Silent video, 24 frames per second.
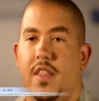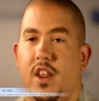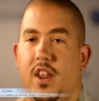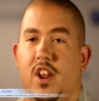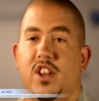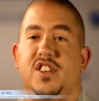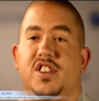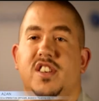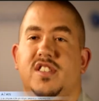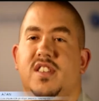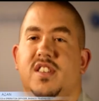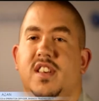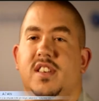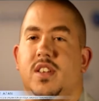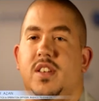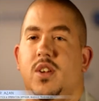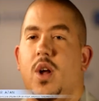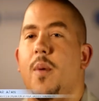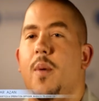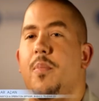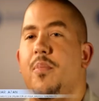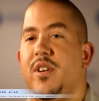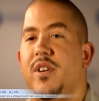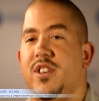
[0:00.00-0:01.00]
Logistics and
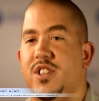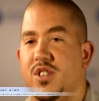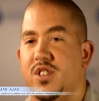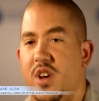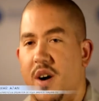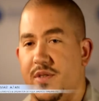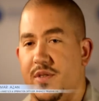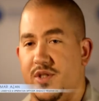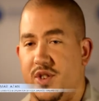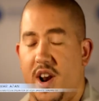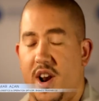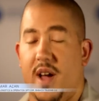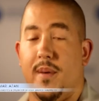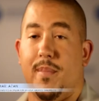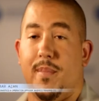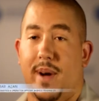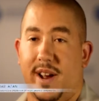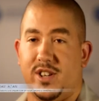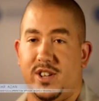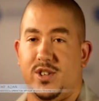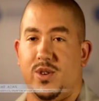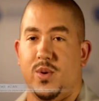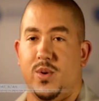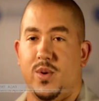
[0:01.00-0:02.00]
Operations Officer at
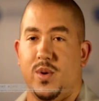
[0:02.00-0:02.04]
Bashco,